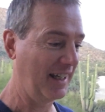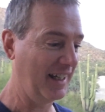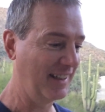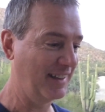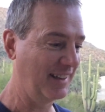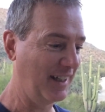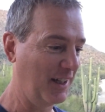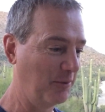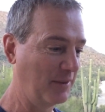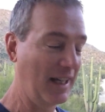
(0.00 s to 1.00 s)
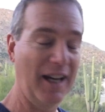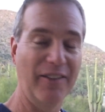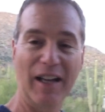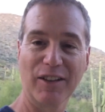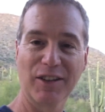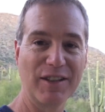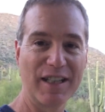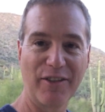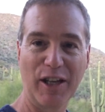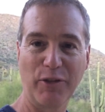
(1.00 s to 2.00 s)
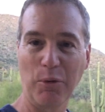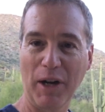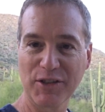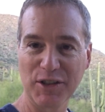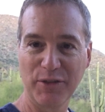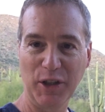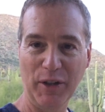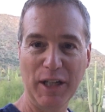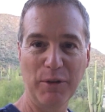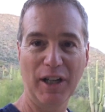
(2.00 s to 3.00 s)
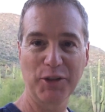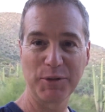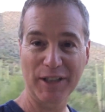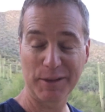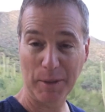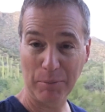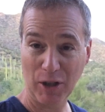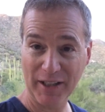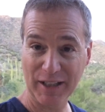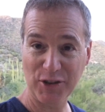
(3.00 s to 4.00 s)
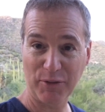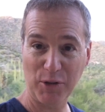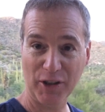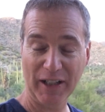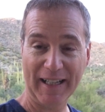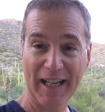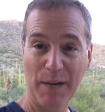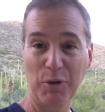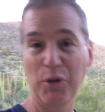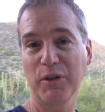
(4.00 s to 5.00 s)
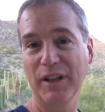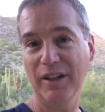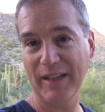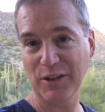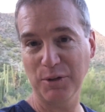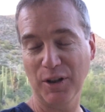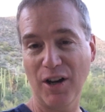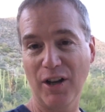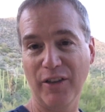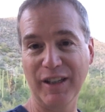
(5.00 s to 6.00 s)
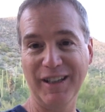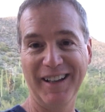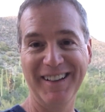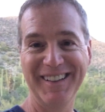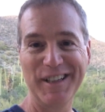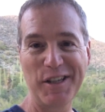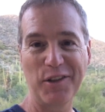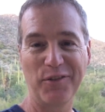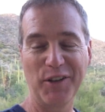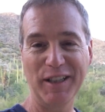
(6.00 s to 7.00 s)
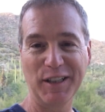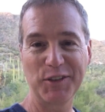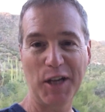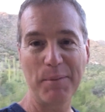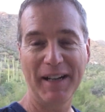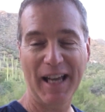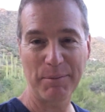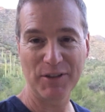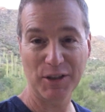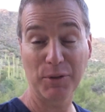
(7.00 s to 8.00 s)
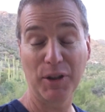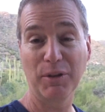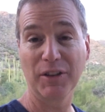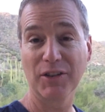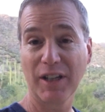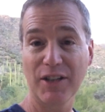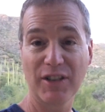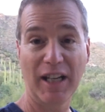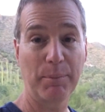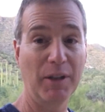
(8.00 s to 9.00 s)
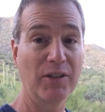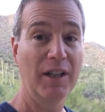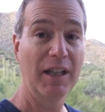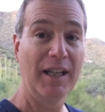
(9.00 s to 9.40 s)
And yeah, if you're watching this video anywhere else besides my blog at jeffwalker.com, go over there. That's where all the fun and excitement happens. It's where the real discussion happens.